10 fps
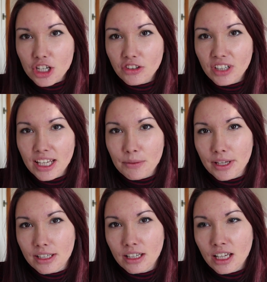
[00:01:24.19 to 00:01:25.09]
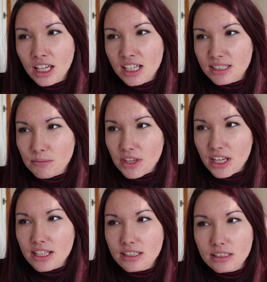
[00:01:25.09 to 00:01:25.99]
Generally, when
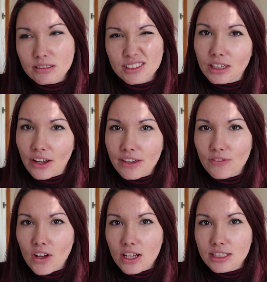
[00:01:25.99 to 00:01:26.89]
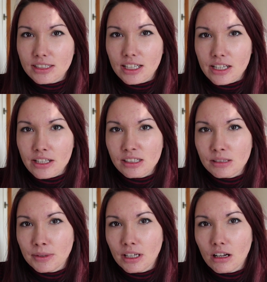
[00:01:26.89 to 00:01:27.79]
something is light fast, it tends
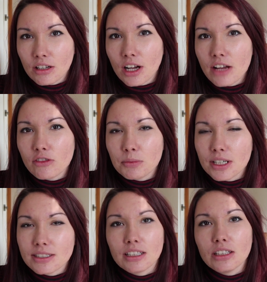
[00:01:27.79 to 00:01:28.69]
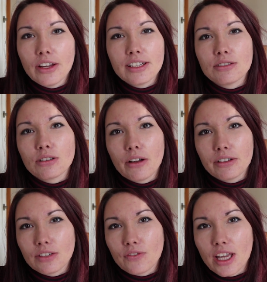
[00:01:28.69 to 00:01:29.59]
to be archival because the light's not
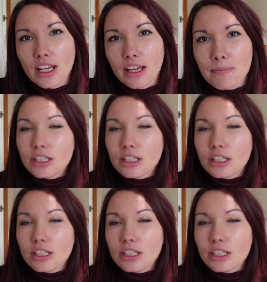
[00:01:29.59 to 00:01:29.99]
going to fade it.